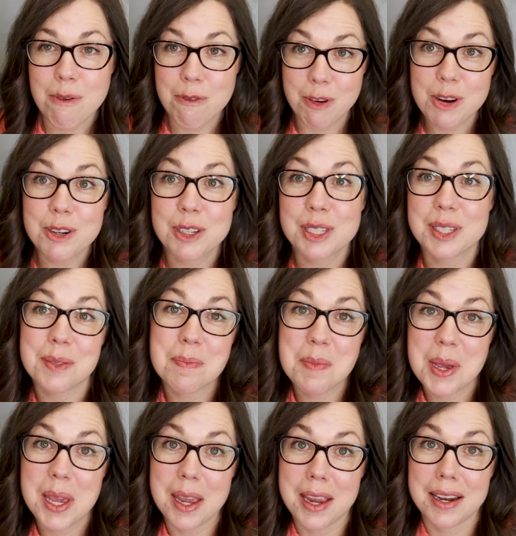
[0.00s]
First
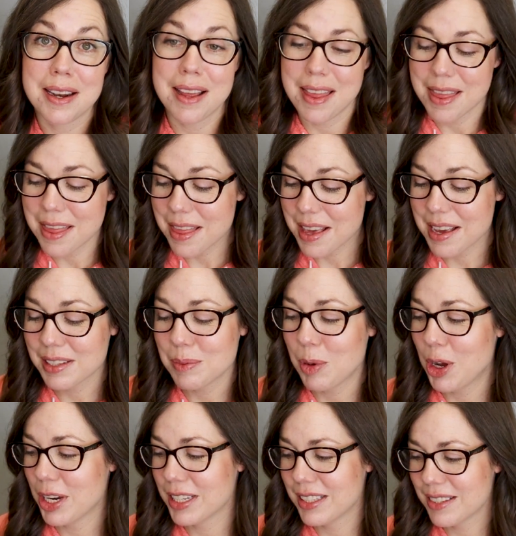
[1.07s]
being these
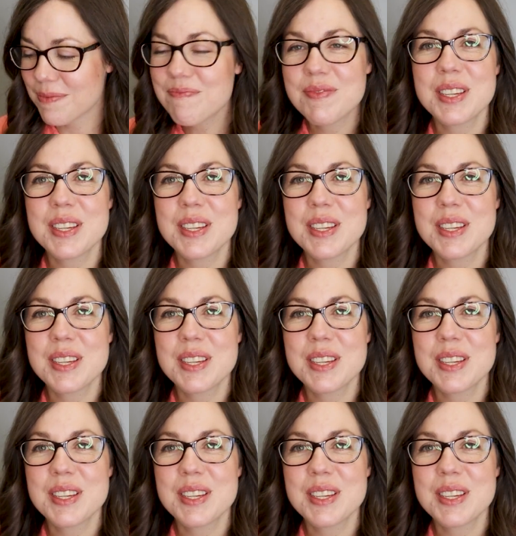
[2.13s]
books.